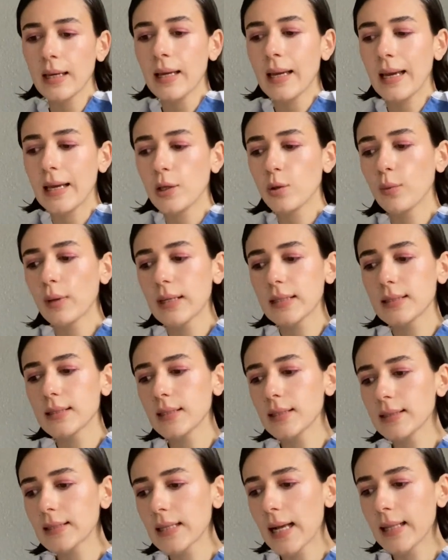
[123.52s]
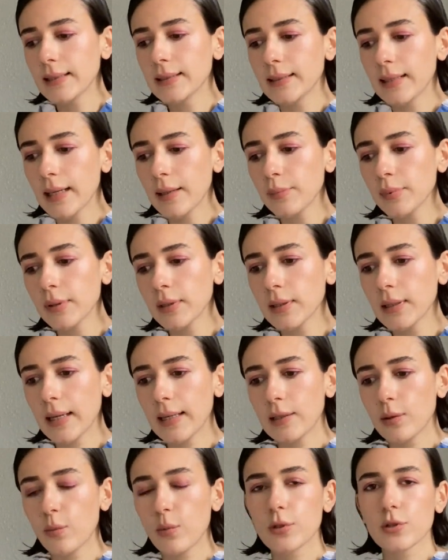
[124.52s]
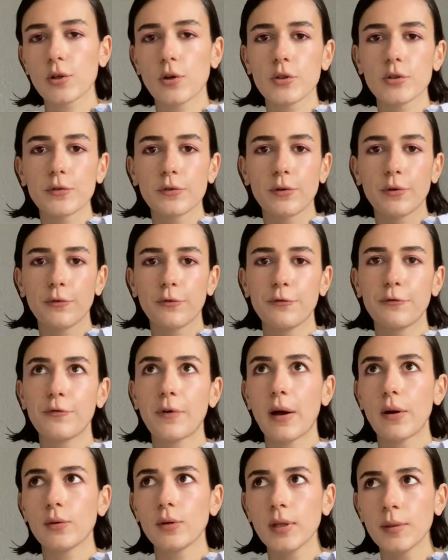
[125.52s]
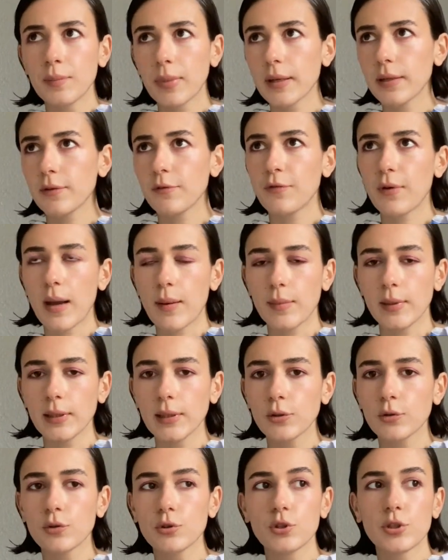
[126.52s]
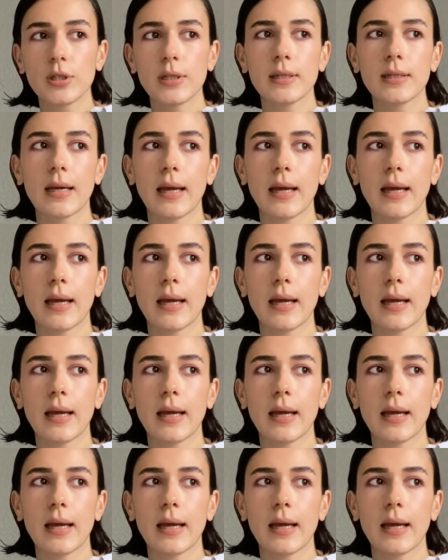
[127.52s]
Anyway, it's an Italian label and it was also founded by the family Gucci.